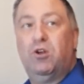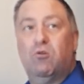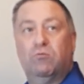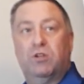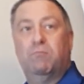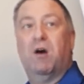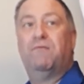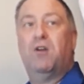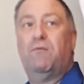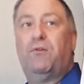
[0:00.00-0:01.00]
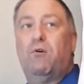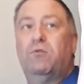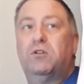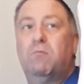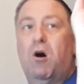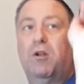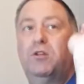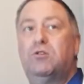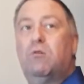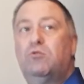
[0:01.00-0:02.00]
comes in. But I've not thrown this
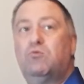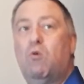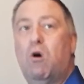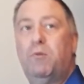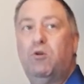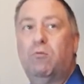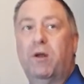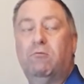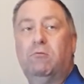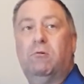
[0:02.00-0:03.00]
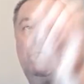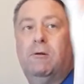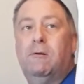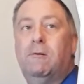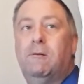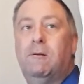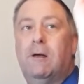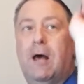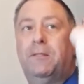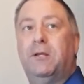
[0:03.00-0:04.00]
morning, so I'm just warming up now.
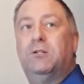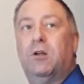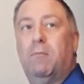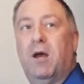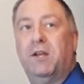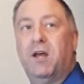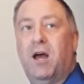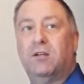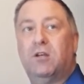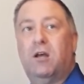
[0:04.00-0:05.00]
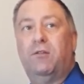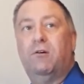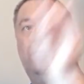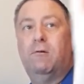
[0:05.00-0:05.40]
And these are not my darts either.